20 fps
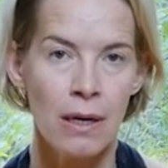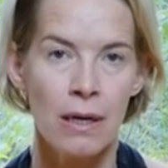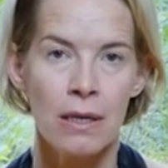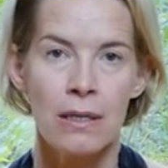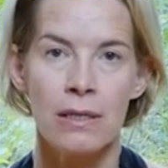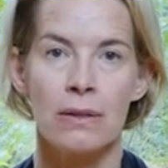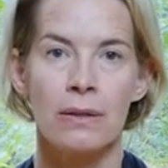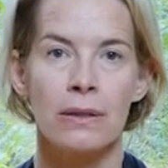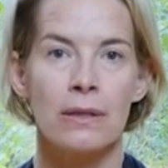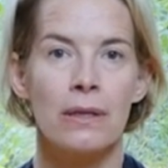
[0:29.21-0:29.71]

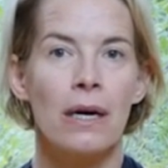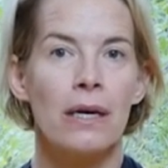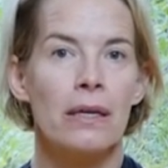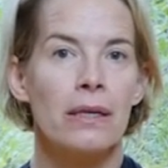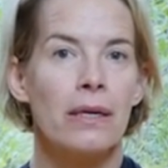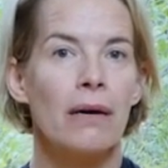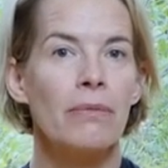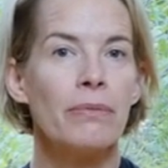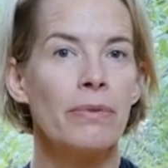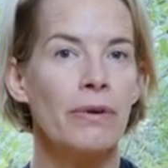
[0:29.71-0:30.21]
So a
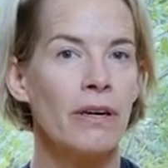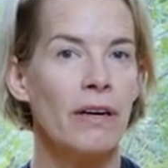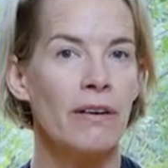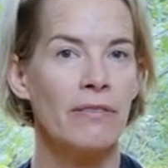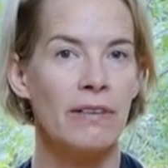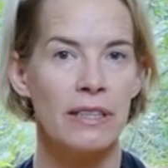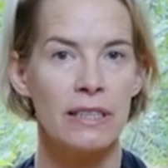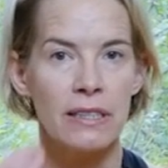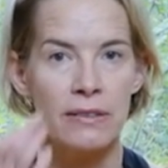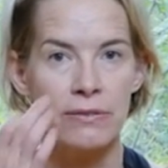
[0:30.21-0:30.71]
number of
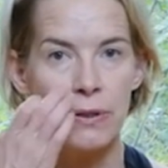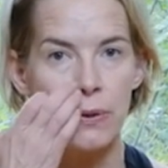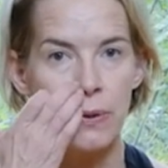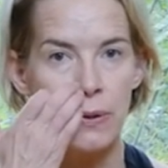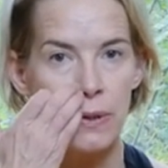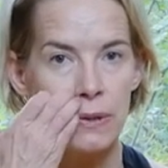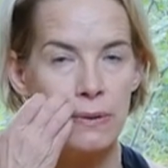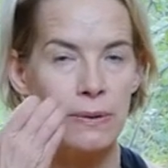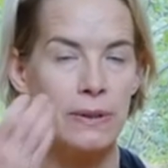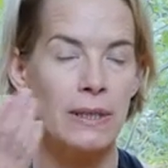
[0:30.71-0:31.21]
us, of
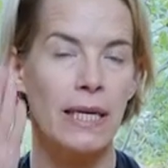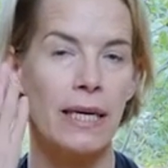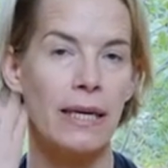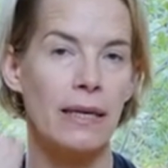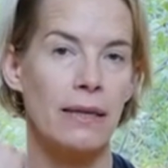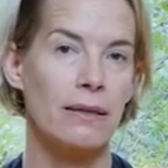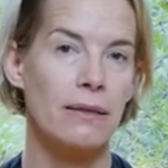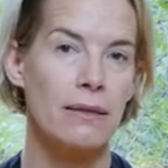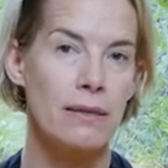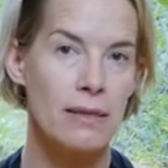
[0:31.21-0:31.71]
course, will
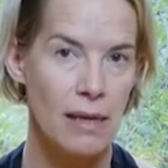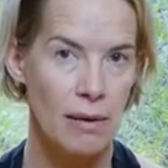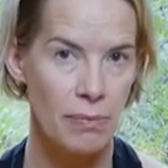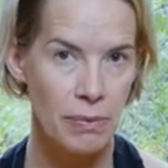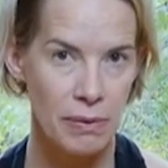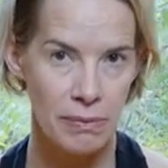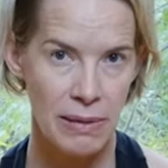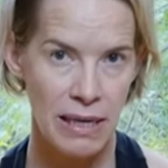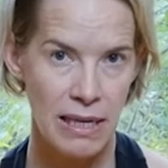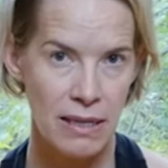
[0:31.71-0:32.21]
take
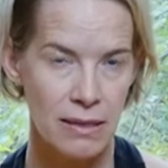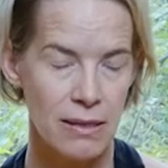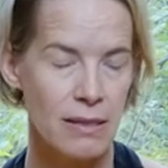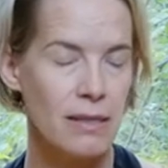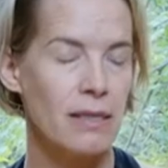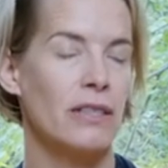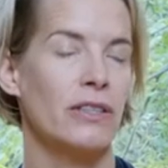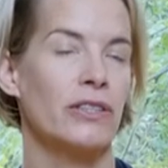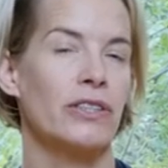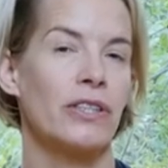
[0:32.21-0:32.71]
supplements
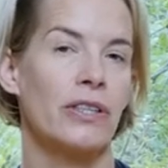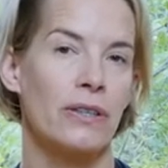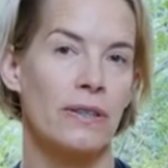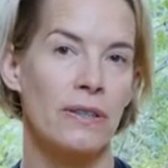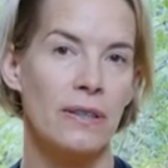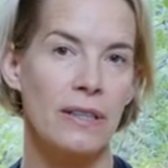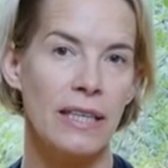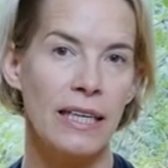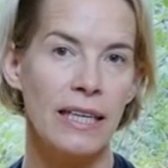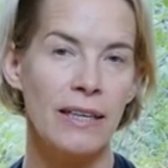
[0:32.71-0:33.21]

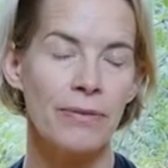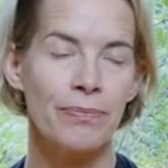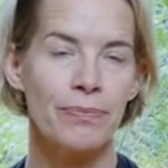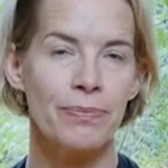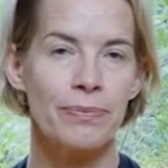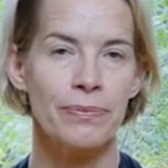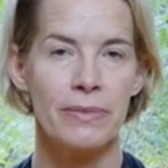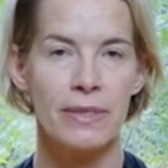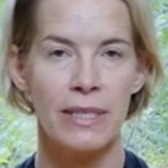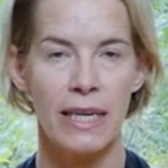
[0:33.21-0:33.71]
internally,
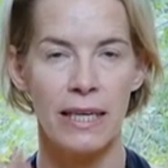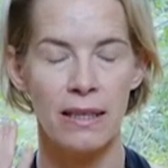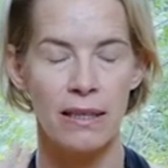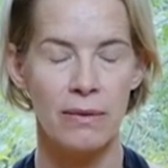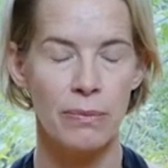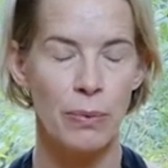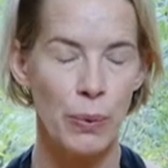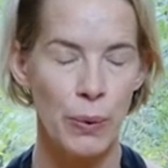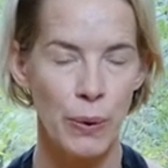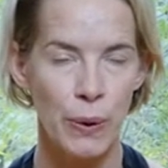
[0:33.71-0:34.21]
taking
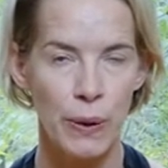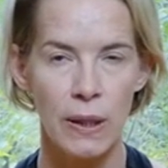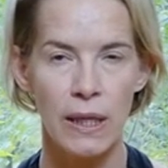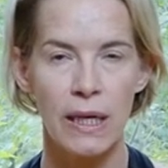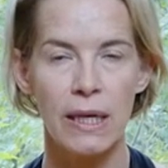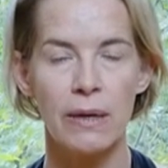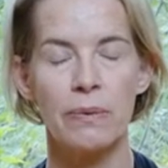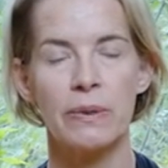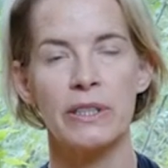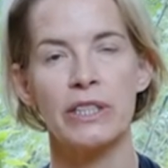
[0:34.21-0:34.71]
them
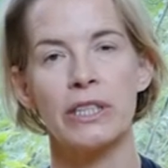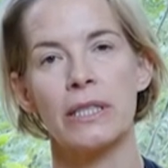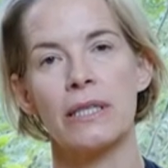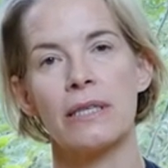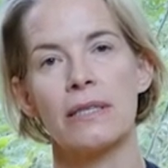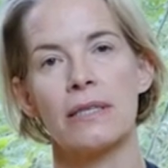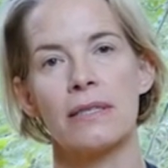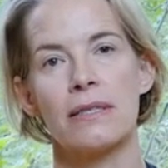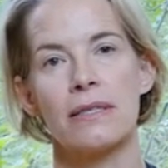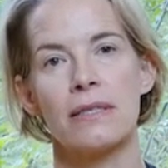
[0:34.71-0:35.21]
orally, which
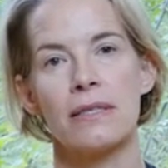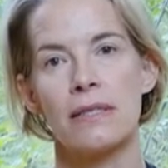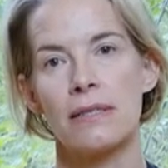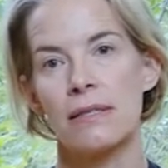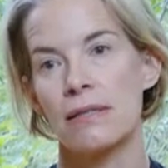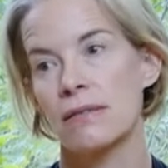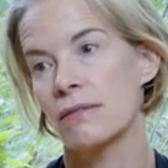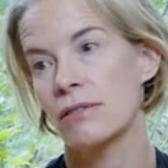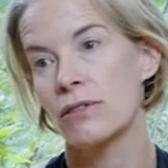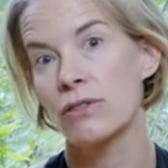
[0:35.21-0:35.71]

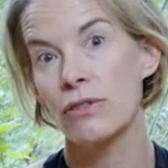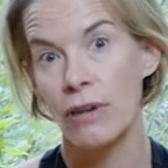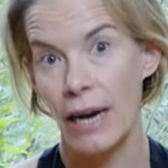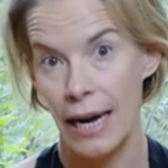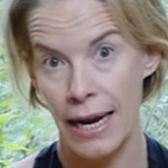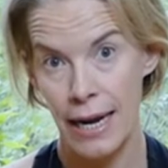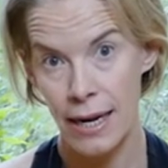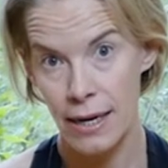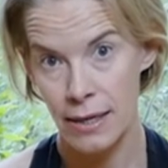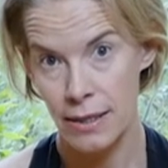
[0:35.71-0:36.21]
is
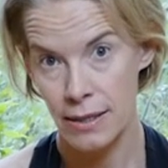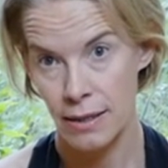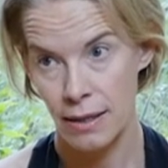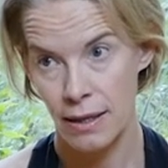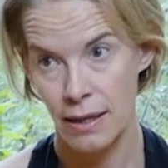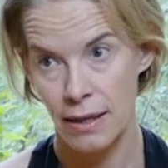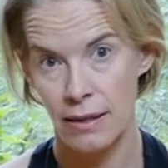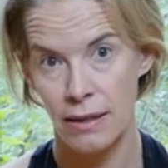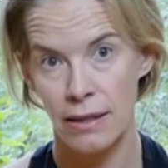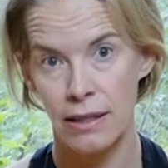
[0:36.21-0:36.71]
great,
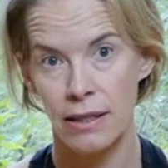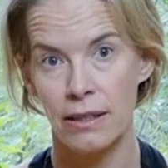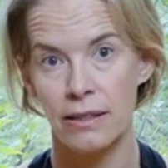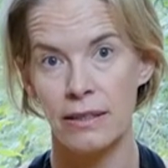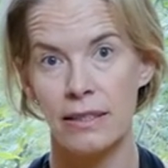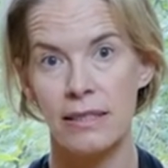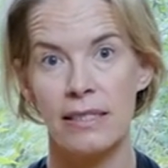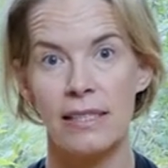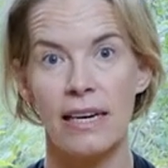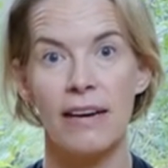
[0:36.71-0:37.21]
and there
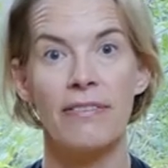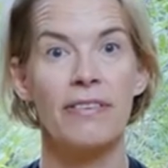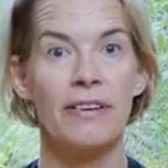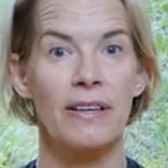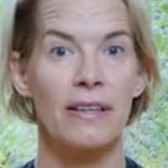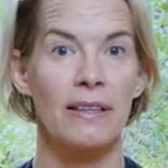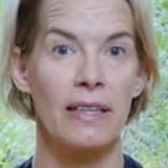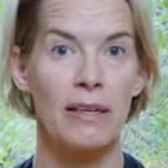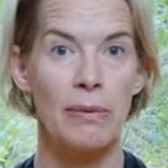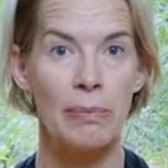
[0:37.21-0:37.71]
is
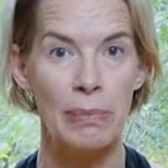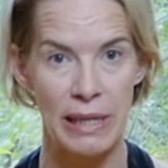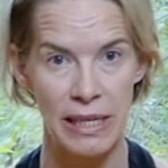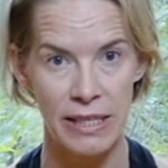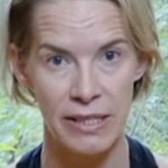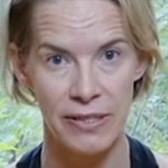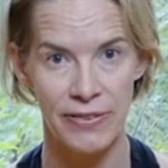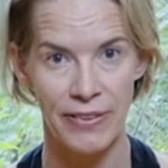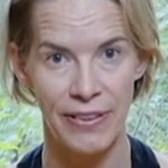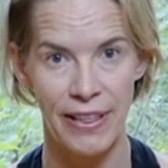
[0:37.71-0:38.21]
definitely a
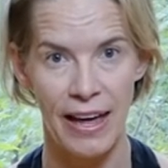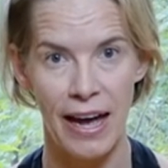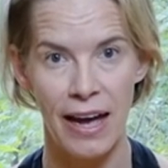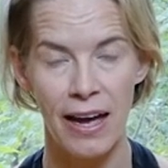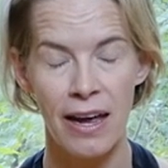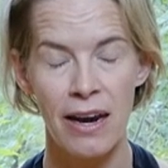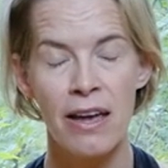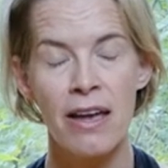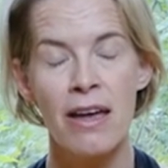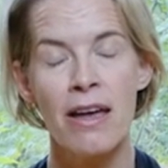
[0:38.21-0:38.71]
place for
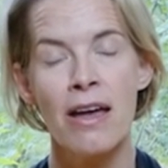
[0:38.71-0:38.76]
that.